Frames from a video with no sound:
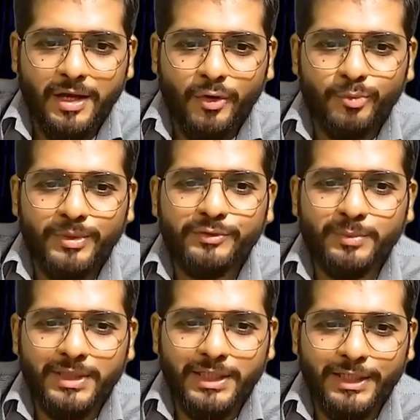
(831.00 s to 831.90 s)
how much
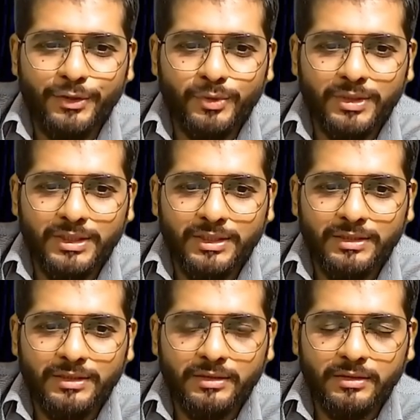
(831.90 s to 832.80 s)
money did you earn?
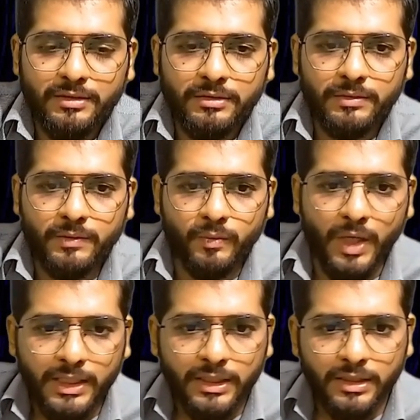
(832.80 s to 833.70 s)

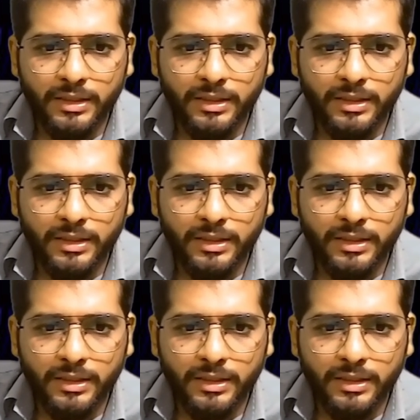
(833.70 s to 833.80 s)
What?